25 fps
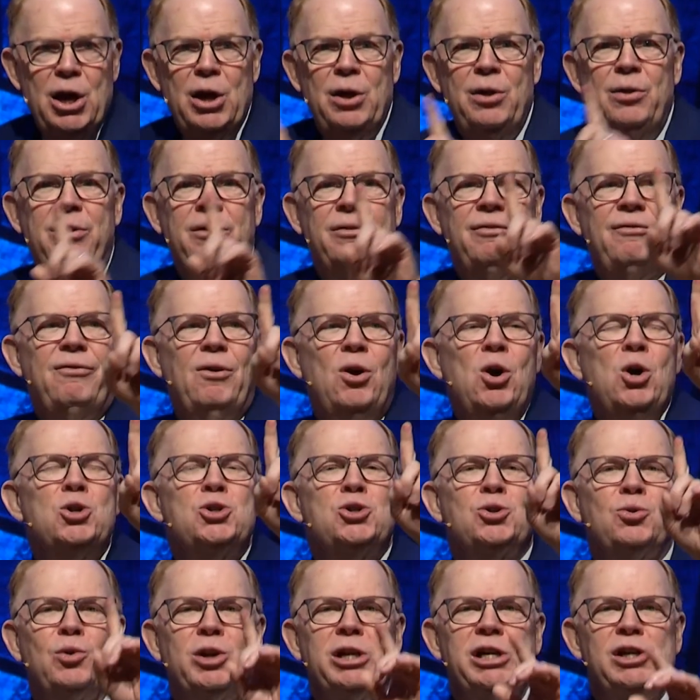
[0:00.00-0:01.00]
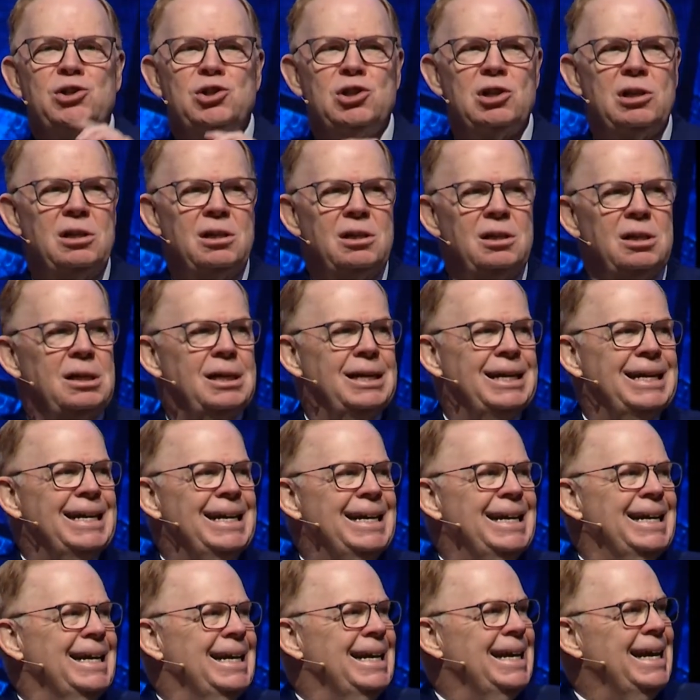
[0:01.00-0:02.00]
The first reason
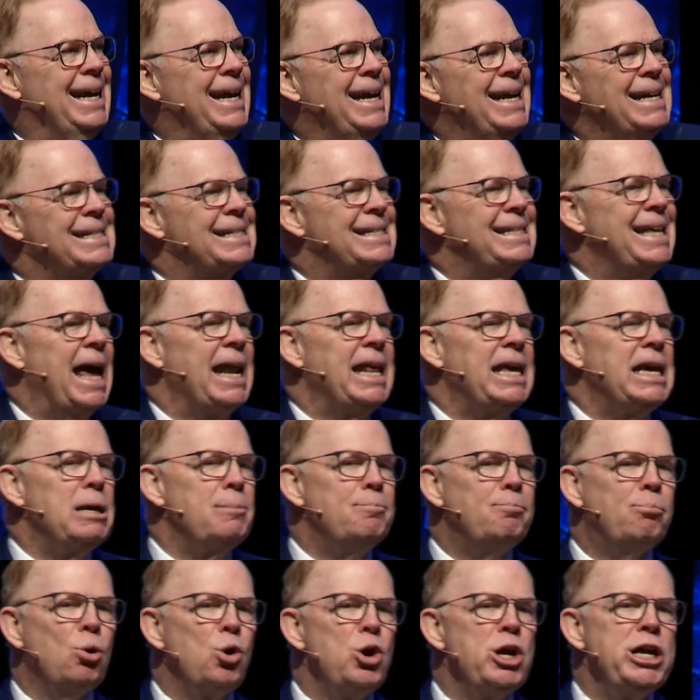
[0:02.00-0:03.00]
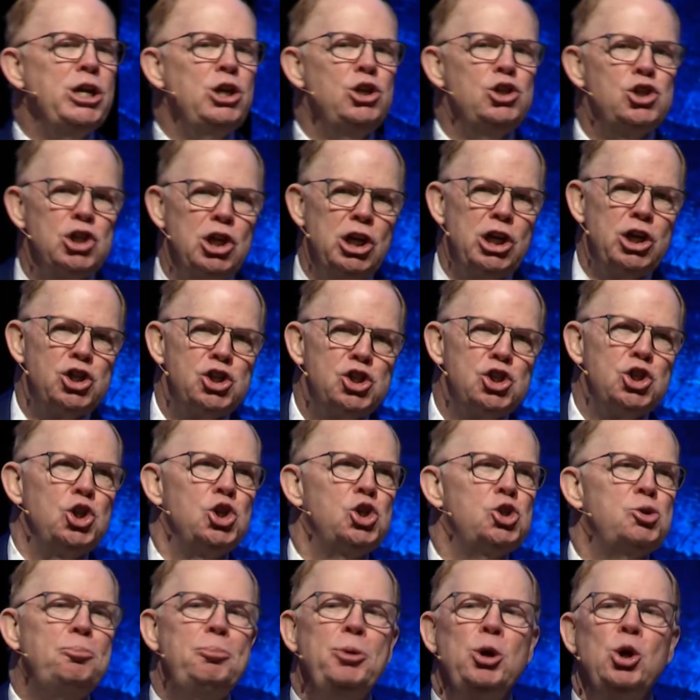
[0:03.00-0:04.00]
is that He brings us to
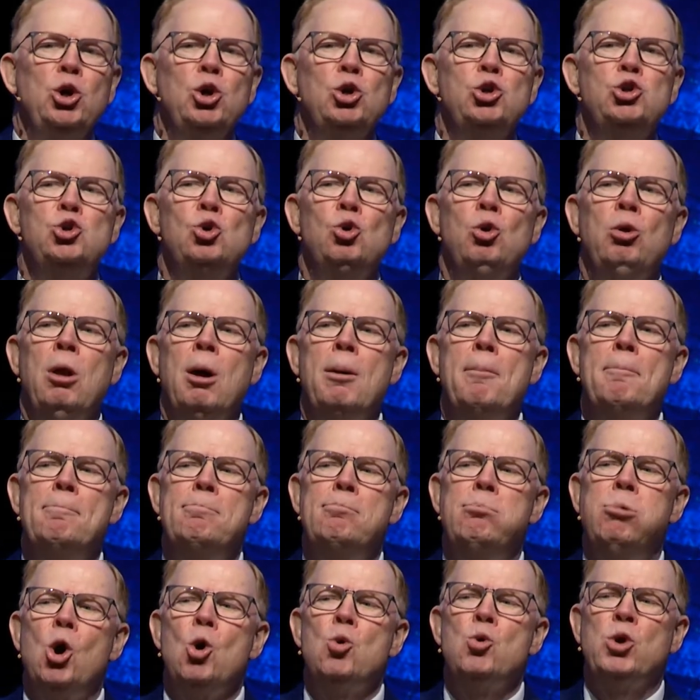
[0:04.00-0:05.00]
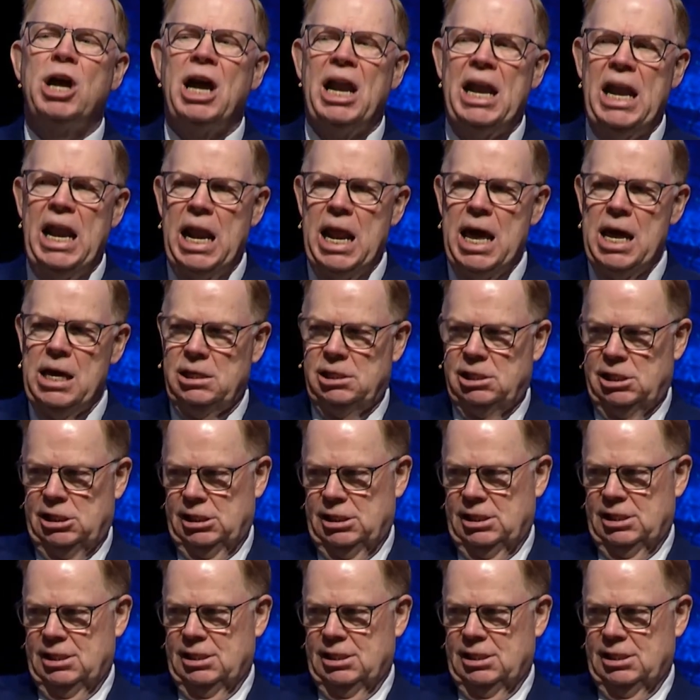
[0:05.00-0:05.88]
spiritual brokenness